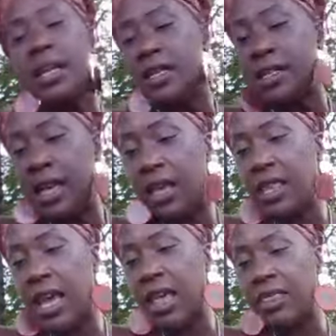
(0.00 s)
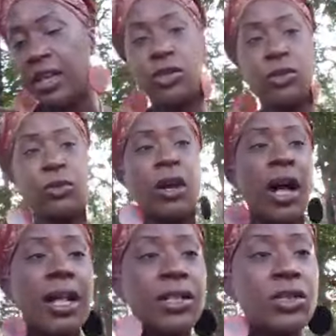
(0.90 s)
saying that they do
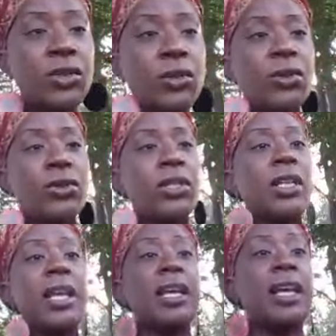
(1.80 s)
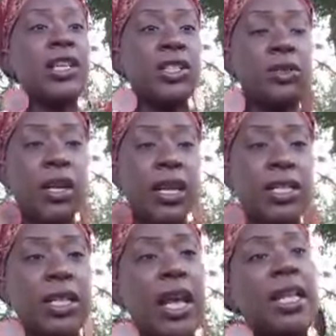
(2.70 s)
consuls and they can actually do
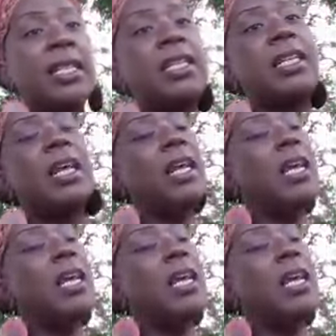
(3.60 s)
nationality,